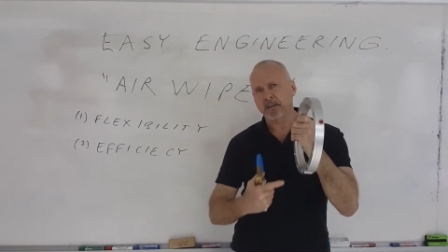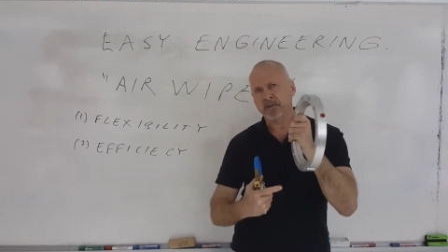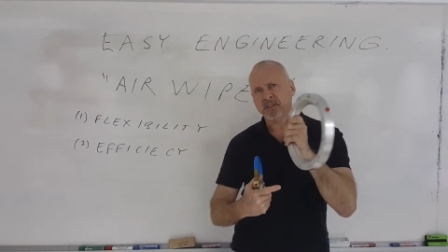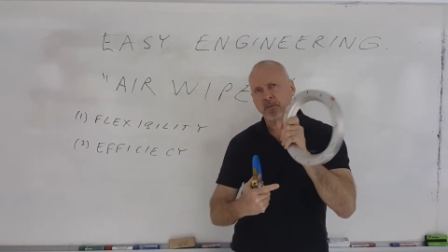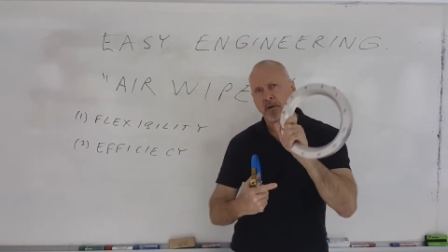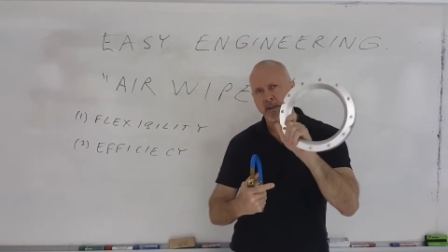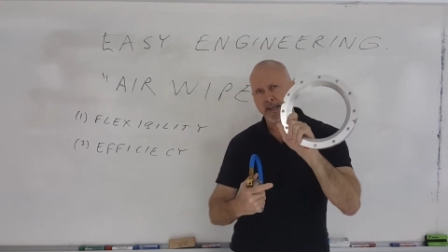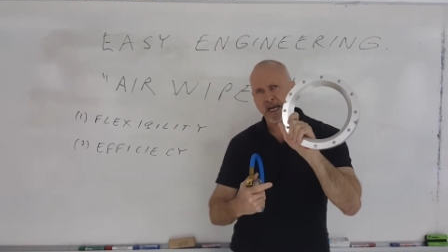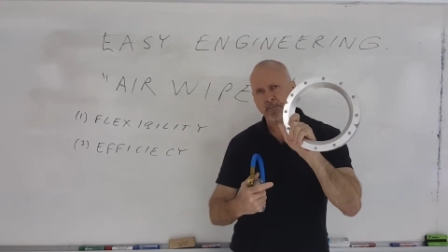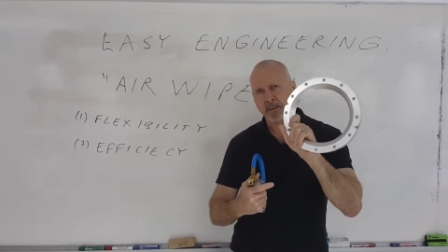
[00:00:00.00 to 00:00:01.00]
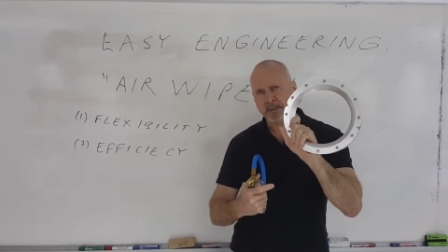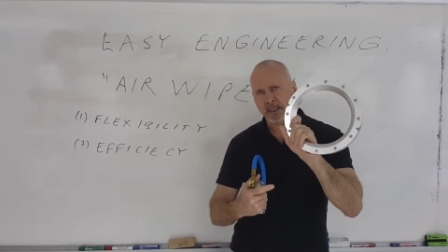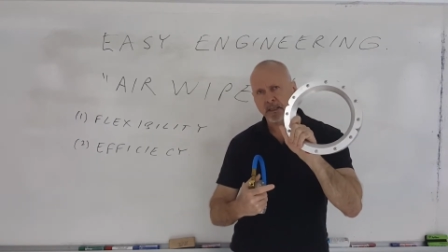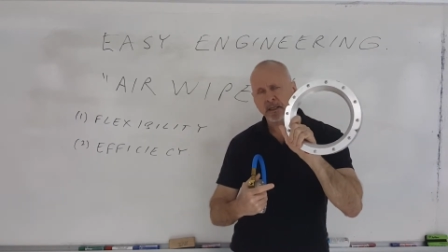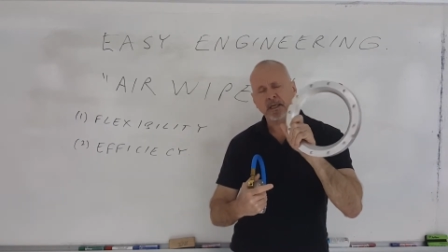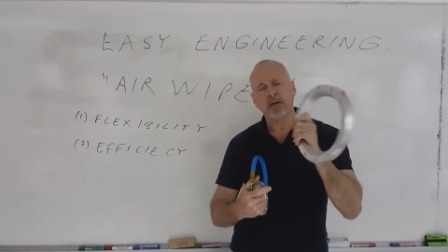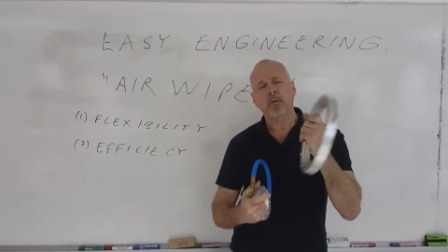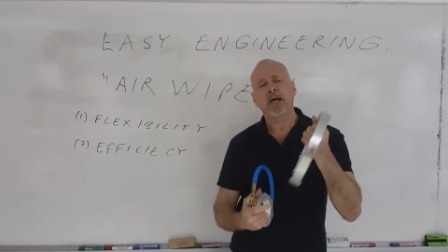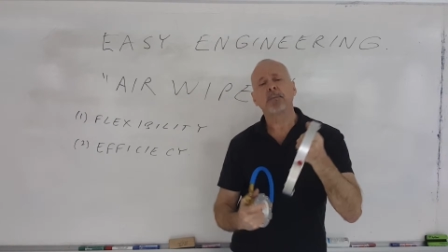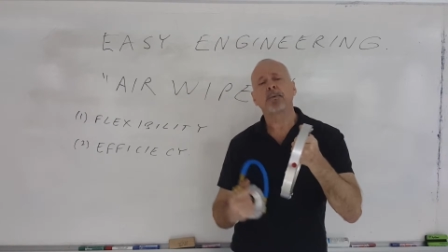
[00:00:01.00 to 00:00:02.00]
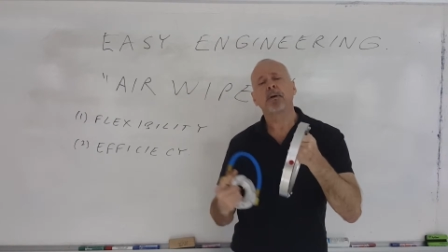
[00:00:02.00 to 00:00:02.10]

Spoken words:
of the small gap that's in the air wipe,